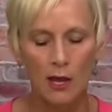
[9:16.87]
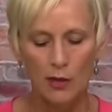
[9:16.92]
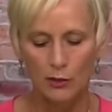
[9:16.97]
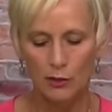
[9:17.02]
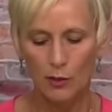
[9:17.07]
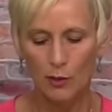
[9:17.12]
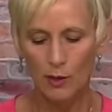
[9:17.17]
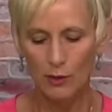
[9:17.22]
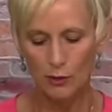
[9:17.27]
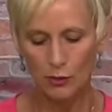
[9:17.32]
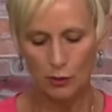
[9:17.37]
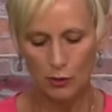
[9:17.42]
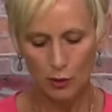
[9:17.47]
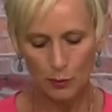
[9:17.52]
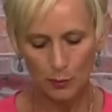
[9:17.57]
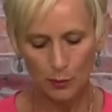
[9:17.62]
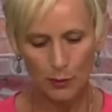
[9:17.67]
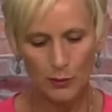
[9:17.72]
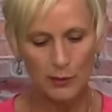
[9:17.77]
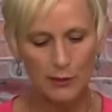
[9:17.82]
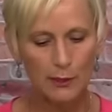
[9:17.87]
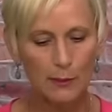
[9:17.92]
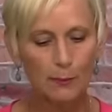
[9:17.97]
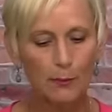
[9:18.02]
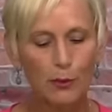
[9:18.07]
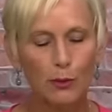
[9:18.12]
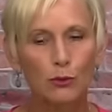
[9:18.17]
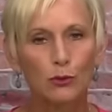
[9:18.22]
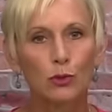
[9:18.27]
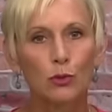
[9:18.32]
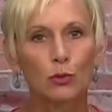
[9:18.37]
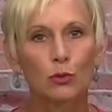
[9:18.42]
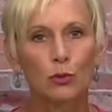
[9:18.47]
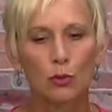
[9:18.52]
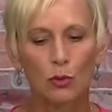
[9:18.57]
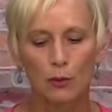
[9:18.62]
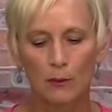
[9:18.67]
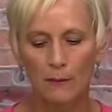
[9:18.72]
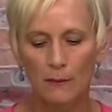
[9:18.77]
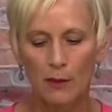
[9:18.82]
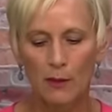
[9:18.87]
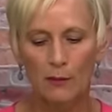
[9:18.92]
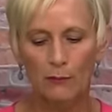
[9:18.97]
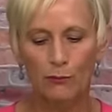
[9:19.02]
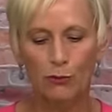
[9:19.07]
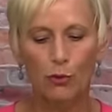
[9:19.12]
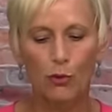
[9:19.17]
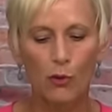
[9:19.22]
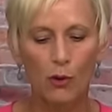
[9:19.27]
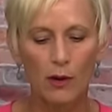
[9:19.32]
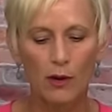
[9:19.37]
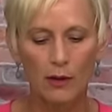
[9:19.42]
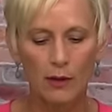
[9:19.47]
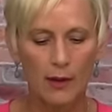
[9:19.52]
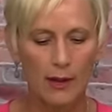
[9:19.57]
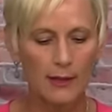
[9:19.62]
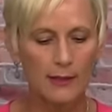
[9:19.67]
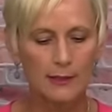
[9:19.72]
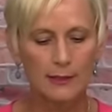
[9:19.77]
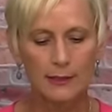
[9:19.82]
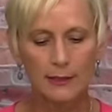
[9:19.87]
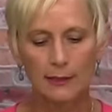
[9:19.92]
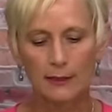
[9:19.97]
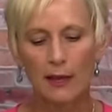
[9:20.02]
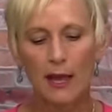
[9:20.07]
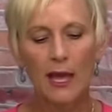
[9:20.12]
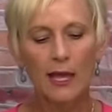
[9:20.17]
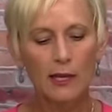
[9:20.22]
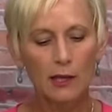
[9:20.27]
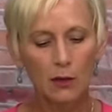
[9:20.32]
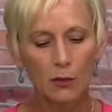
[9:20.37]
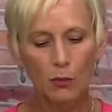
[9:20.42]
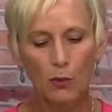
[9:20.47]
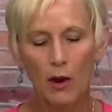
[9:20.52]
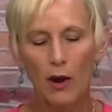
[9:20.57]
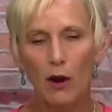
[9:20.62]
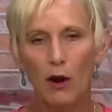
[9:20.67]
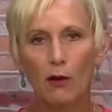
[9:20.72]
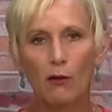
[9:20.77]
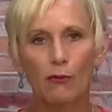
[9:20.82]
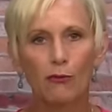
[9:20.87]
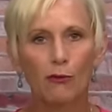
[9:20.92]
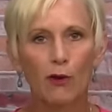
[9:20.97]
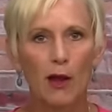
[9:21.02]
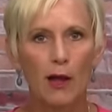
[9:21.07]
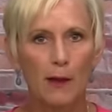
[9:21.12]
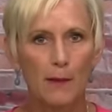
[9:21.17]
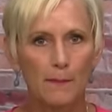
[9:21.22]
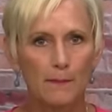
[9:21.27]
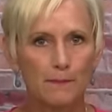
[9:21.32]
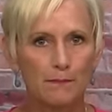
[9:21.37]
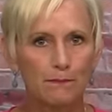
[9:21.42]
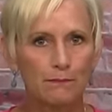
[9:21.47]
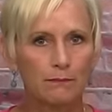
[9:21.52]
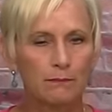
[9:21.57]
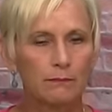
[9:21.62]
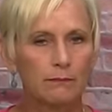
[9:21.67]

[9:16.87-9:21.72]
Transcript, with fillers: So a super simple tool for organizing anywhere from